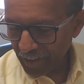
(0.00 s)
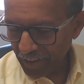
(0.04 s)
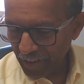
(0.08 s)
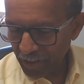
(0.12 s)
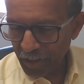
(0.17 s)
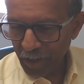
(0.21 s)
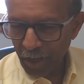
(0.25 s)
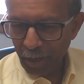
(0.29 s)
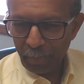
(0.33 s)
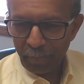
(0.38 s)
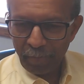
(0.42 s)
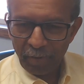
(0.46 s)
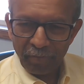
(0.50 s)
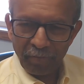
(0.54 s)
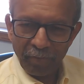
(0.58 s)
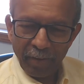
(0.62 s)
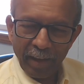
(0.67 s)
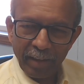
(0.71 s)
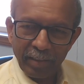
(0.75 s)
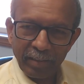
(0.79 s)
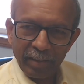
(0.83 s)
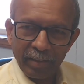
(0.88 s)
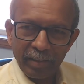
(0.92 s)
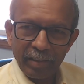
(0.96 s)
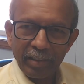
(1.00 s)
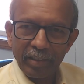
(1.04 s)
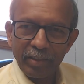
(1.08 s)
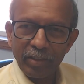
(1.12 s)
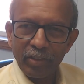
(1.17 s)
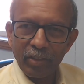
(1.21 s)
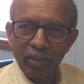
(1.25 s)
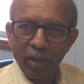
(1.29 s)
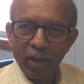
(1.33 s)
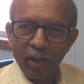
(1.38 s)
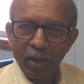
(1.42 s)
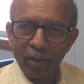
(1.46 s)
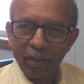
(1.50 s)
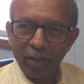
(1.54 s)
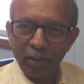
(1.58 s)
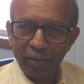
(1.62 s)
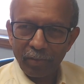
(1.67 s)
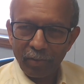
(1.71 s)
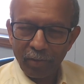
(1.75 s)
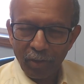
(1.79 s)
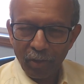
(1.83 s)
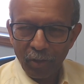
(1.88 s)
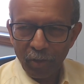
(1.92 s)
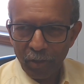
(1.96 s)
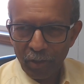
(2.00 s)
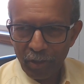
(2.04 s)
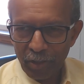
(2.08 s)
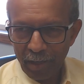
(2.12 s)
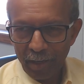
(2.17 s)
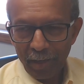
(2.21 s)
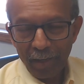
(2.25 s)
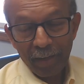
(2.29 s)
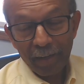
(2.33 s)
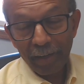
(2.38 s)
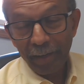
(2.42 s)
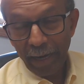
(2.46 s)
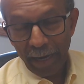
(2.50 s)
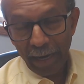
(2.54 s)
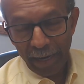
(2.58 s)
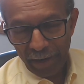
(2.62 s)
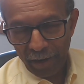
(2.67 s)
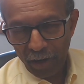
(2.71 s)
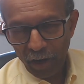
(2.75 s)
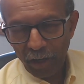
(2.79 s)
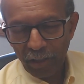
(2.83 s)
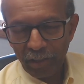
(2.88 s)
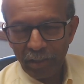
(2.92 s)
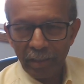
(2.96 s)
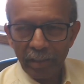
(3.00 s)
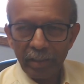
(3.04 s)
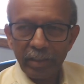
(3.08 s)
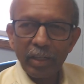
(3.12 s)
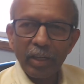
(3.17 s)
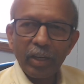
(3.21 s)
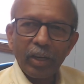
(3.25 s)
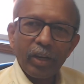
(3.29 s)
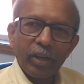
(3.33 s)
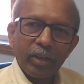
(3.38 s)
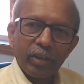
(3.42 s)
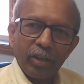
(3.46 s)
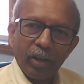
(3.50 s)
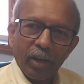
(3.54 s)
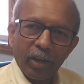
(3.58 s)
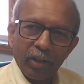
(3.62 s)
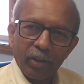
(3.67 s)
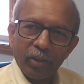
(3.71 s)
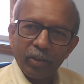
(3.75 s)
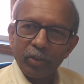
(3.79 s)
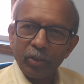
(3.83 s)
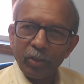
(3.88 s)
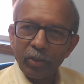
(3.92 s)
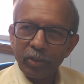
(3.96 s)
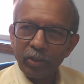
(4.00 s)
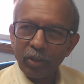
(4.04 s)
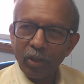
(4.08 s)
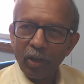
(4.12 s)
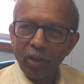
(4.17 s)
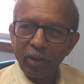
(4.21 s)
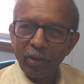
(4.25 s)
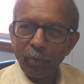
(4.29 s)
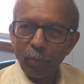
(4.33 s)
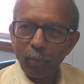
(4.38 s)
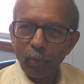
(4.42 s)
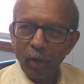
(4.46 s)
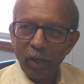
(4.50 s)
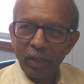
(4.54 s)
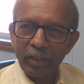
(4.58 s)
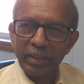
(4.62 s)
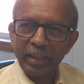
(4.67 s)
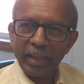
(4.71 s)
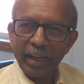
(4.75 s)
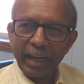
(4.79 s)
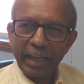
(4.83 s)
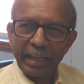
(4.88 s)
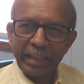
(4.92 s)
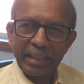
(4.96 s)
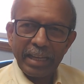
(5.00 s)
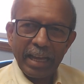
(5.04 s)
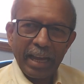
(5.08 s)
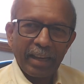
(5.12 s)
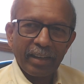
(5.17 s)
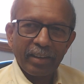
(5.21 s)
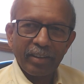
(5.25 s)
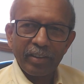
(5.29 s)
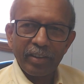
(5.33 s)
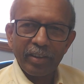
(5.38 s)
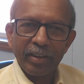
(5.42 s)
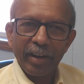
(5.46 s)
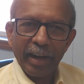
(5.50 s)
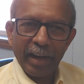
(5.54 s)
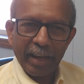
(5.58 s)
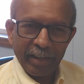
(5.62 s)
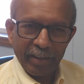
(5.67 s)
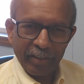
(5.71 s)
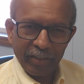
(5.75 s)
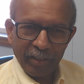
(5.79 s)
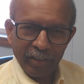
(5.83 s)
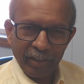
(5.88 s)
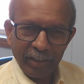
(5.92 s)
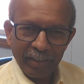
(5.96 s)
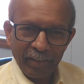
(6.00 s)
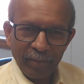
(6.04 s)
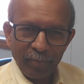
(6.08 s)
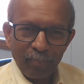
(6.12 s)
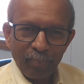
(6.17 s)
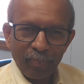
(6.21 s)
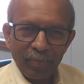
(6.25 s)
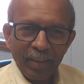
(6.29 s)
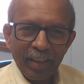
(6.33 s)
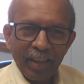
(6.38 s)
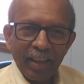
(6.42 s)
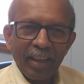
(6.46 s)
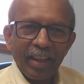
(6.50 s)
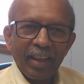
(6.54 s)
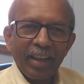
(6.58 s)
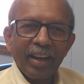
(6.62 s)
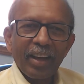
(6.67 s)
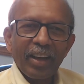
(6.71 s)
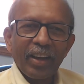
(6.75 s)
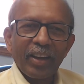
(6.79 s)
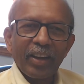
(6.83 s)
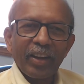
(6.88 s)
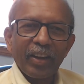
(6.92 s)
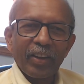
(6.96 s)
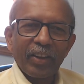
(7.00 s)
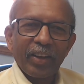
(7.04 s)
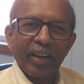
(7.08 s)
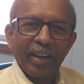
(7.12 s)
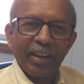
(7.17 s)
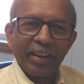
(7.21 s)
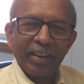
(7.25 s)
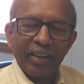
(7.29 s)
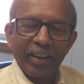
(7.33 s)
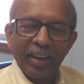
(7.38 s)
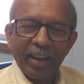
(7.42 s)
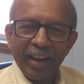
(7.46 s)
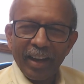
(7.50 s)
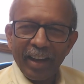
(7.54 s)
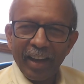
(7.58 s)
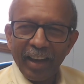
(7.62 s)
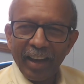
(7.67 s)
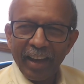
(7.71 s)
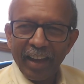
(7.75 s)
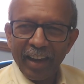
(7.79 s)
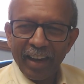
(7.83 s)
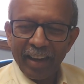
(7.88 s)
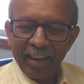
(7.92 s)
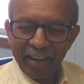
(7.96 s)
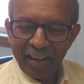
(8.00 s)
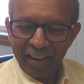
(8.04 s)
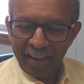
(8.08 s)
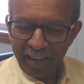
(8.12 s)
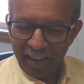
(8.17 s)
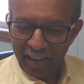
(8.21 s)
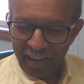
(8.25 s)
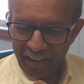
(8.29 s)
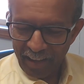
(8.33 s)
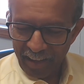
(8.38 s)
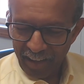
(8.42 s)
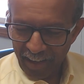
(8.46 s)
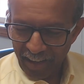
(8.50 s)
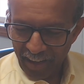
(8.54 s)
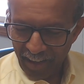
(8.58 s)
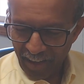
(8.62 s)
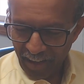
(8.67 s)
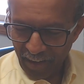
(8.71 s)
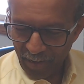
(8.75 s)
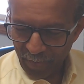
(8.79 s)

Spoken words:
professors taught a course, Guy Rogers taught a course called Was Alexander Great? Okay, and um,